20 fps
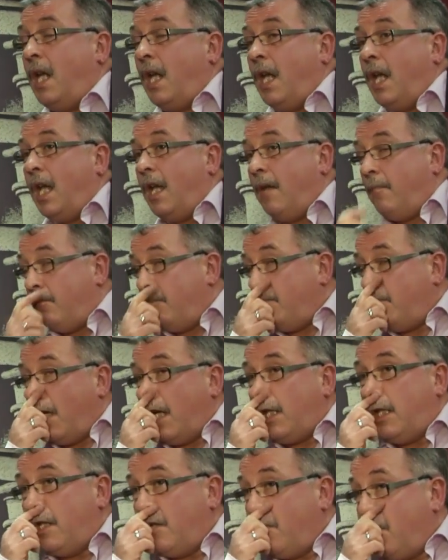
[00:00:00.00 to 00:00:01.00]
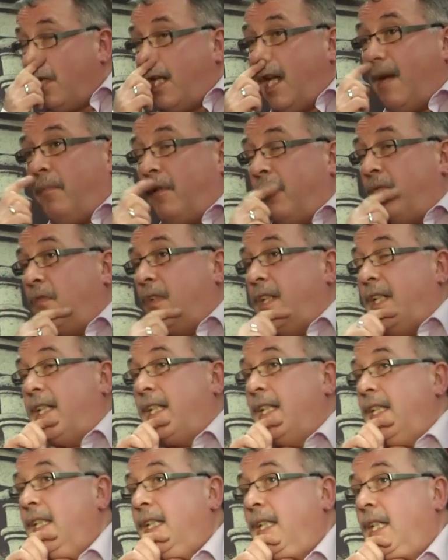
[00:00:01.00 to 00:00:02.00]
Um, I think there are a couple of
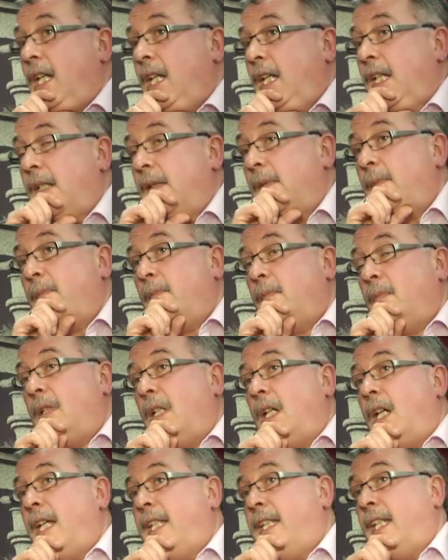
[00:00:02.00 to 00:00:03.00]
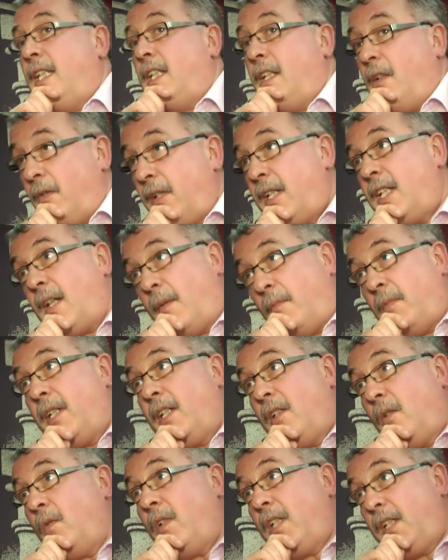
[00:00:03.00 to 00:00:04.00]
reasons. Um, I think there is
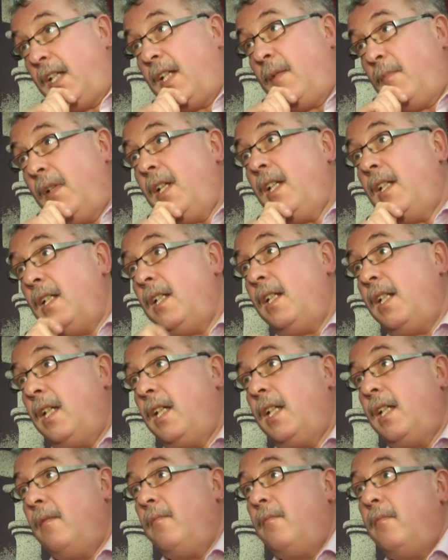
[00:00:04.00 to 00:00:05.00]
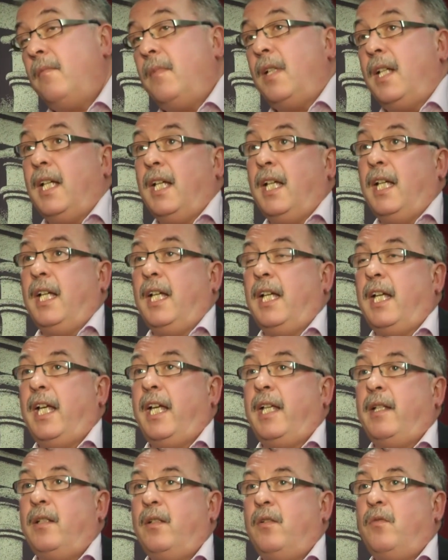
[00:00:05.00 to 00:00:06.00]
something called stigma, um, uh,
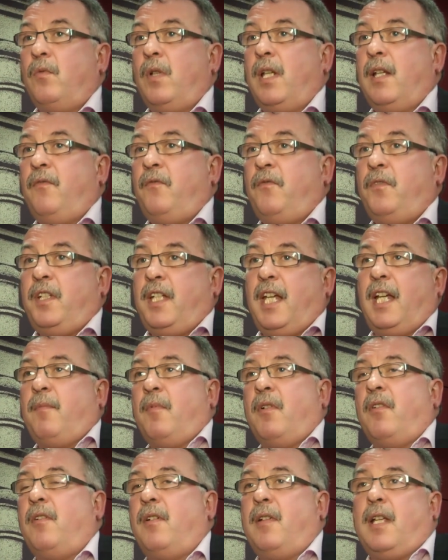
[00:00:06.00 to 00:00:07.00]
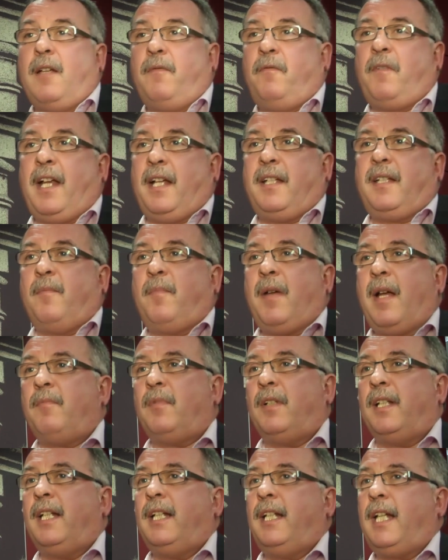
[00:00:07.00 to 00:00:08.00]
and if stigma affects the
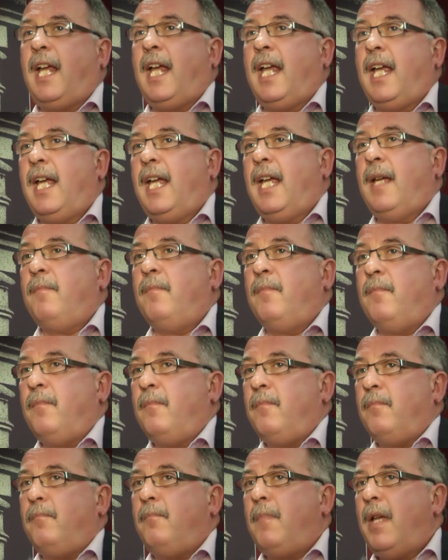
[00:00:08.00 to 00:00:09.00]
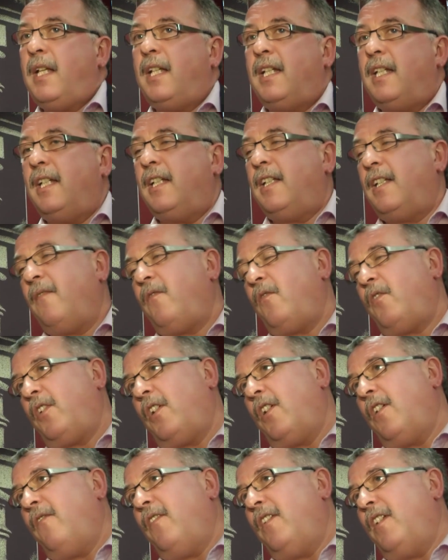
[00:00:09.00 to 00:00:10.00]
public, um, many civil
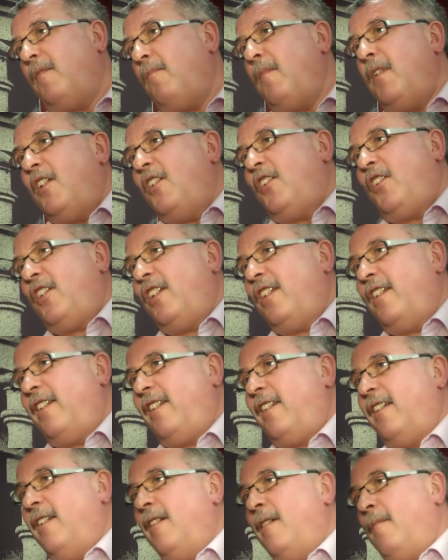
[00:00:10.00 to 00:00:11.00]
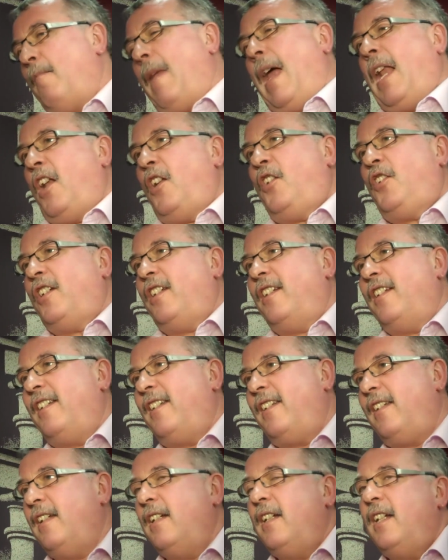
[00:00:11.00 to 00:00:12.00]
servants, ministers,
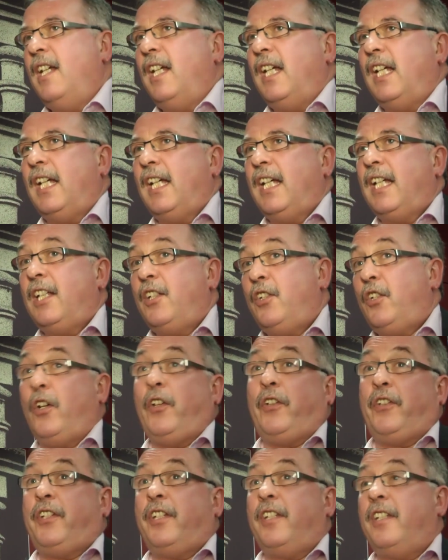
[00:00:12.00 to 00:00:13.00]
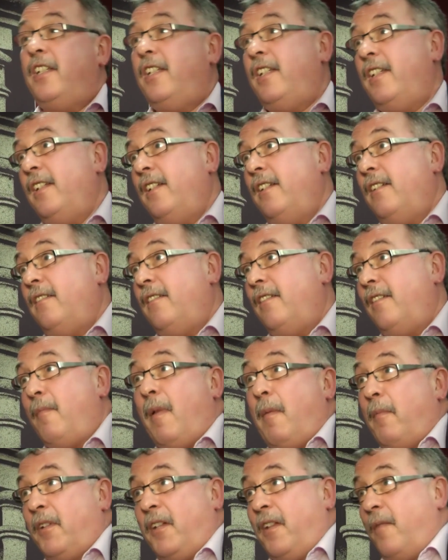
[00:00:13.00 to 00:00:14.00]
managers, uh, doctors are
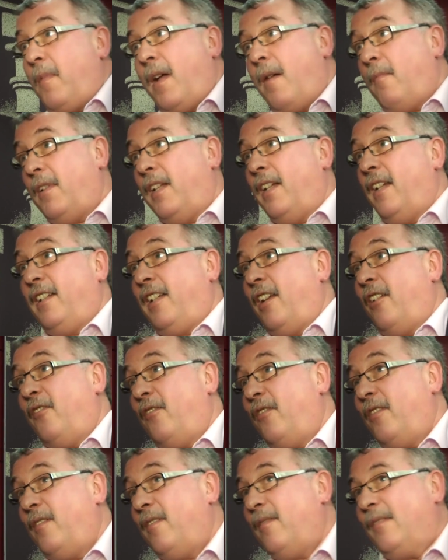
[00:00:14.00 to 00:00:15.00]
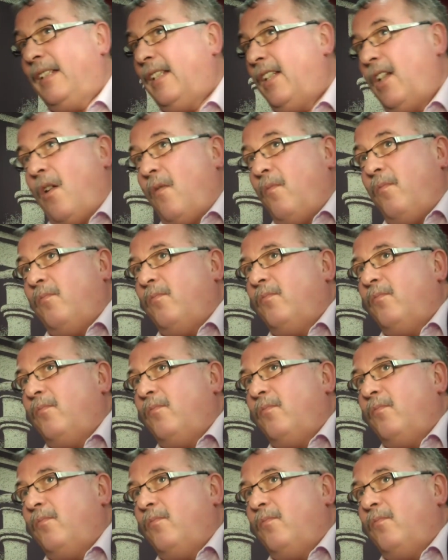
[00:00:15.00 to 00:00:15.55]
members of the public. So, you know,